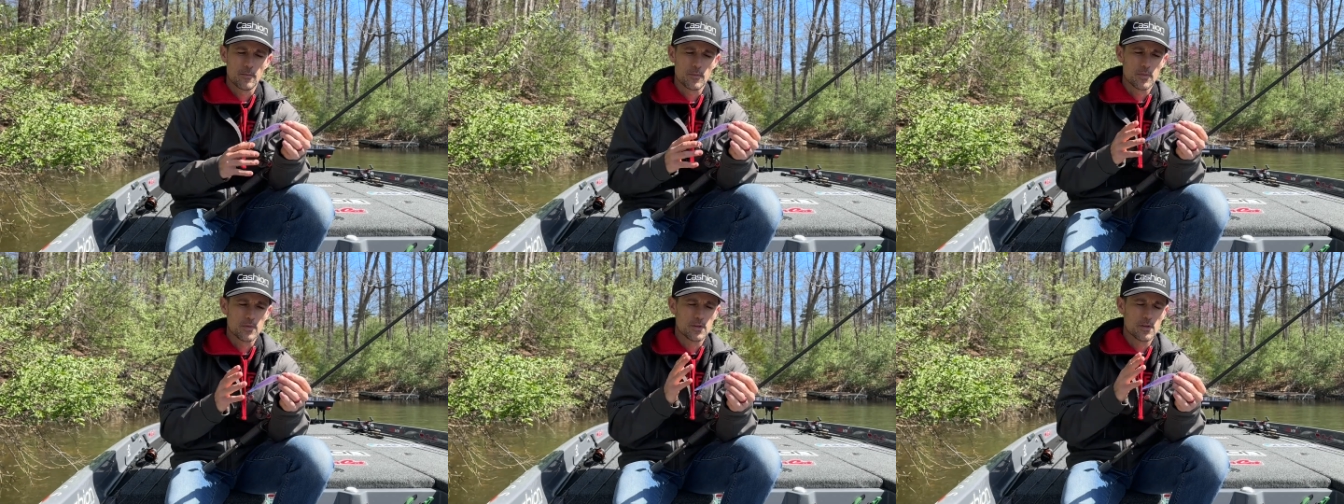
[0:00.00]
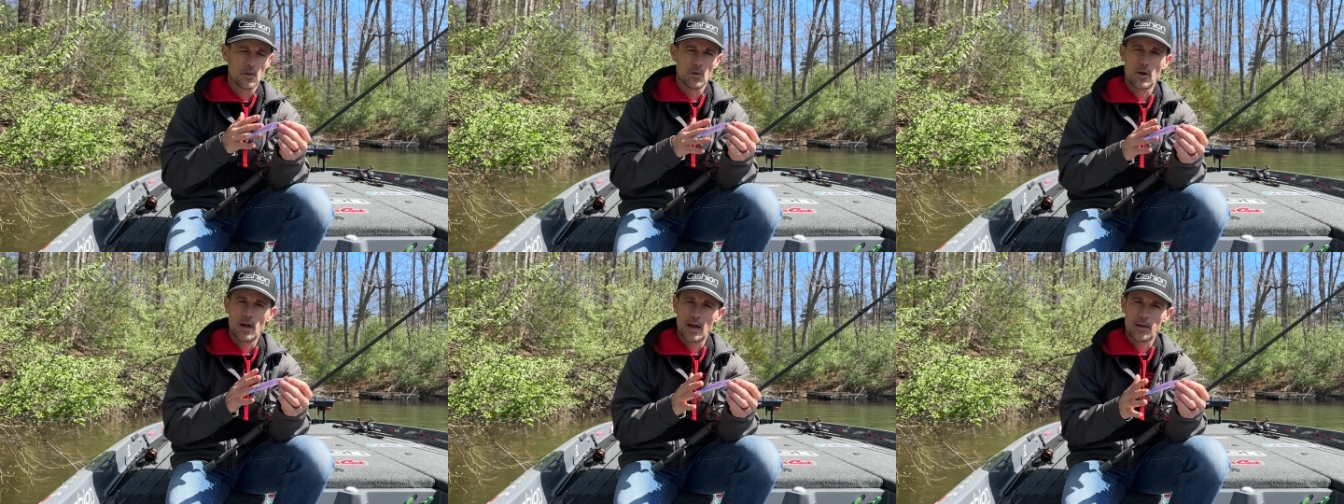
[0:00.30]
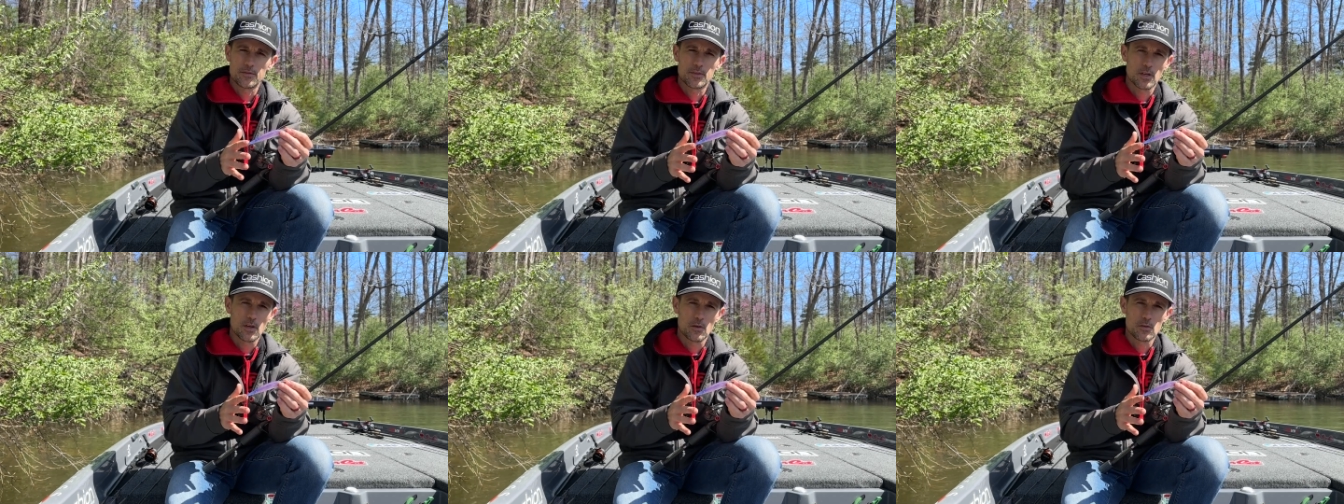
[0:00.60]
Don't
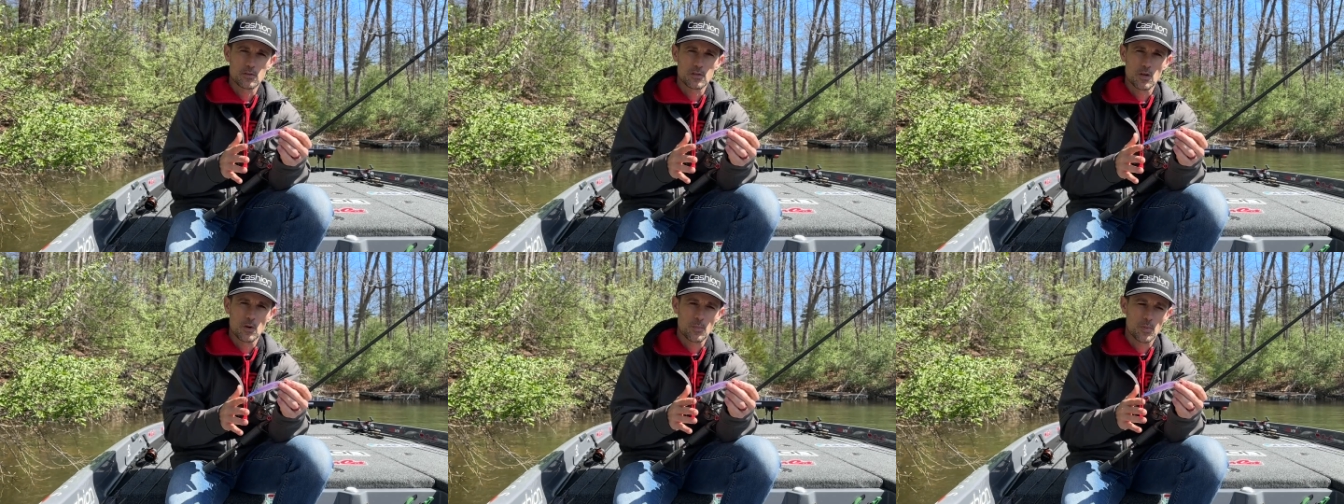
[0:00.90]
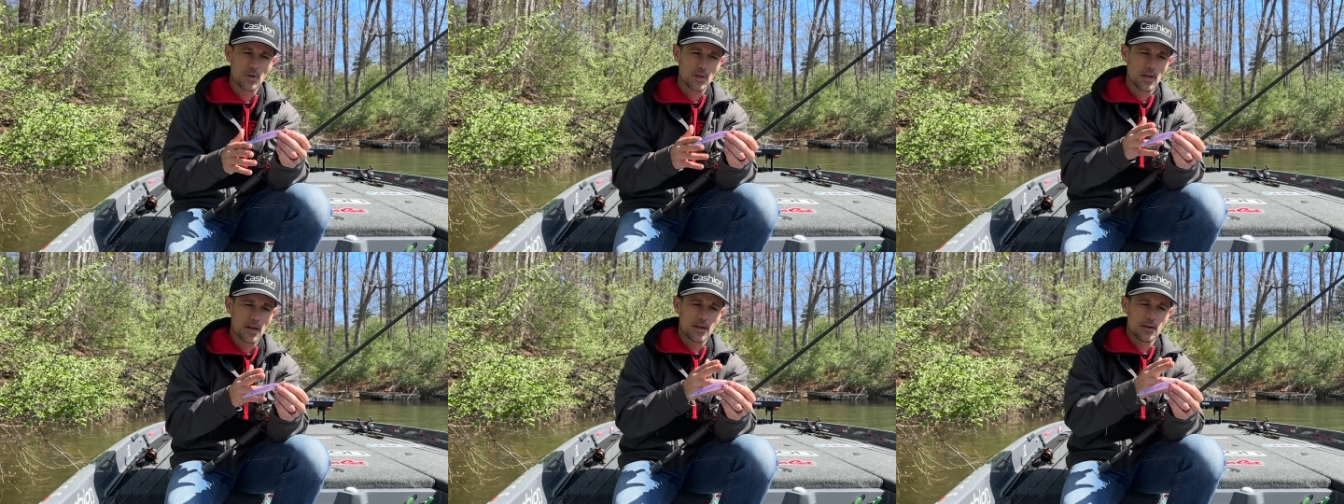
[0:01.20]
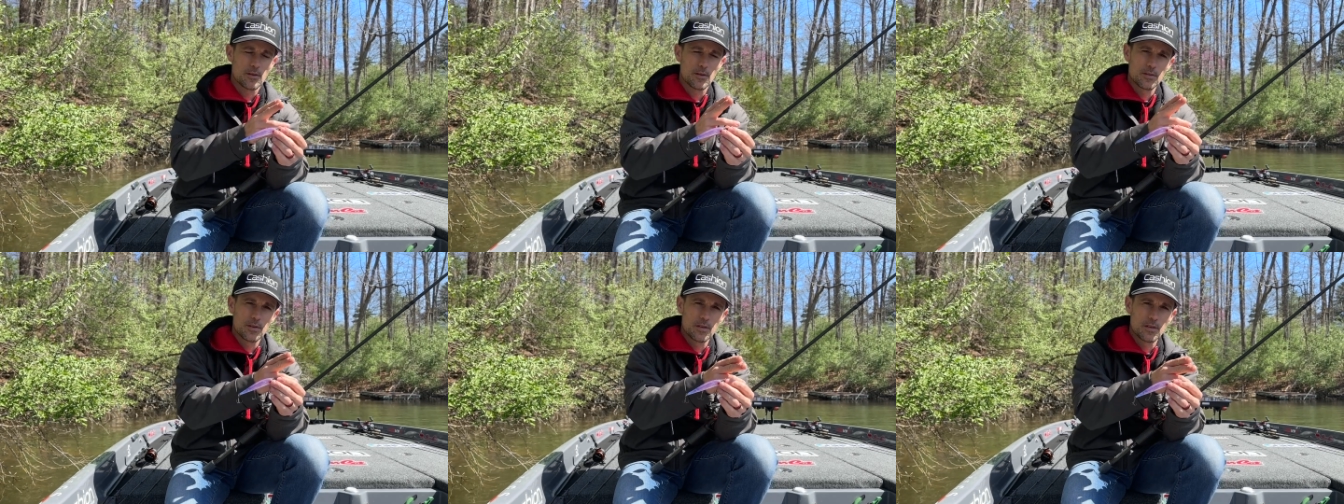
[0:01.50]
have to go super light
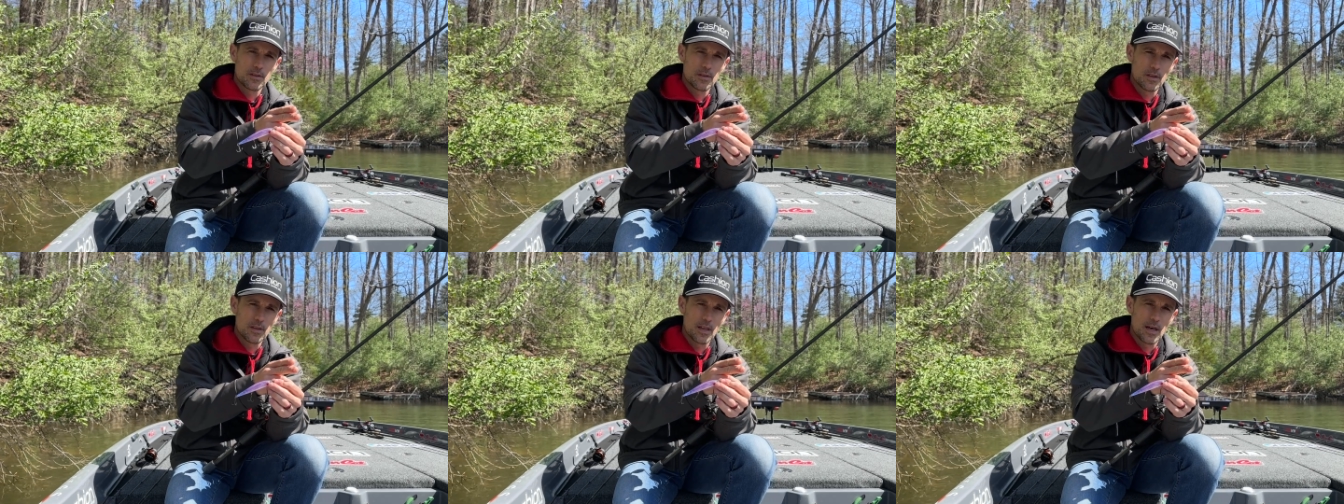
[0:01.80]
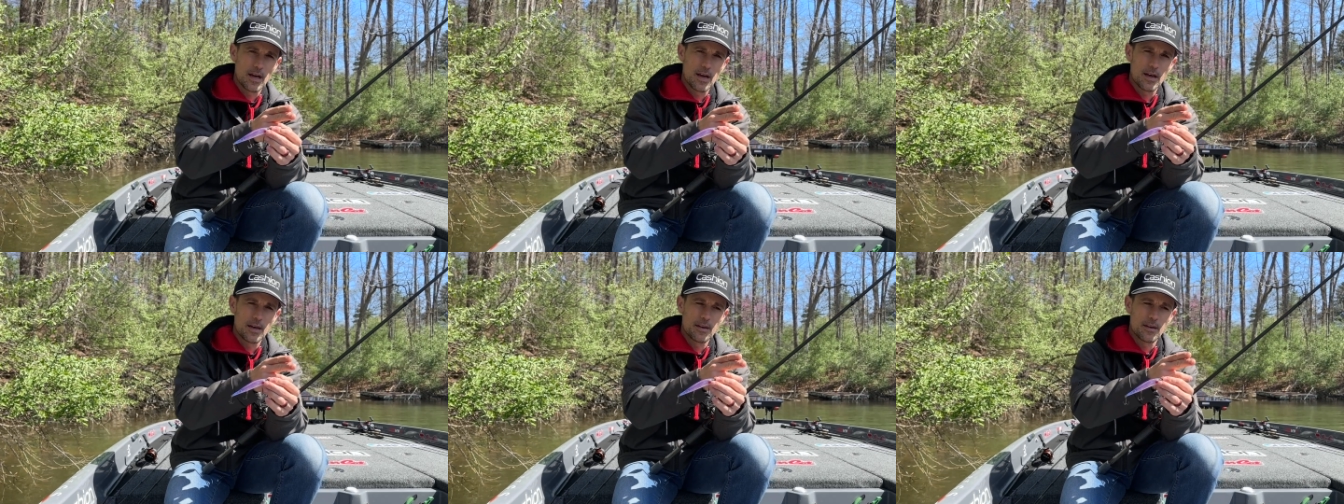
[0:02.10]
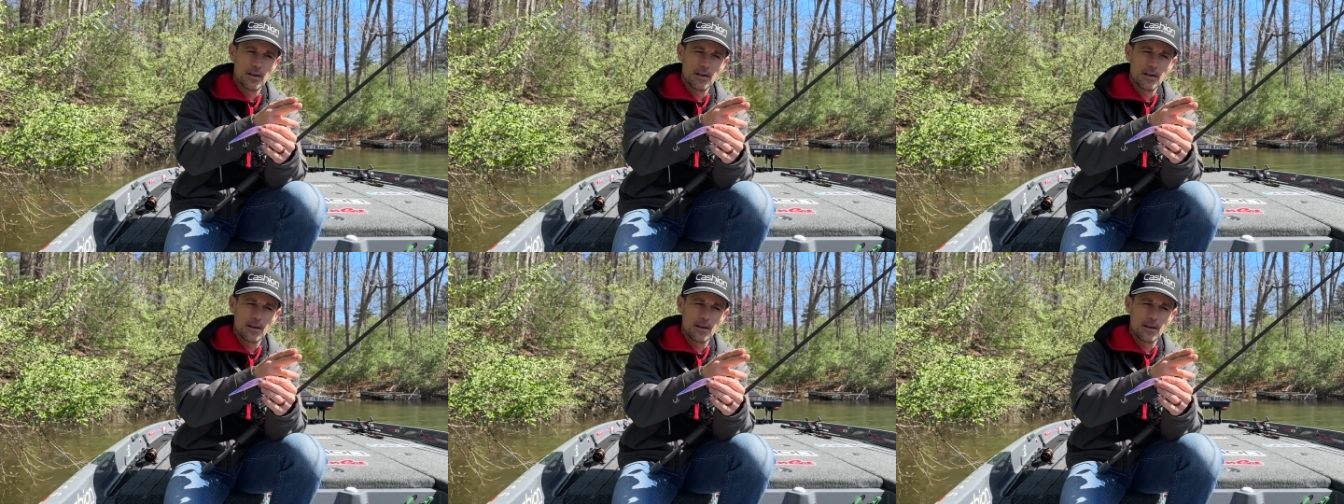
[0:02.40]
on the line.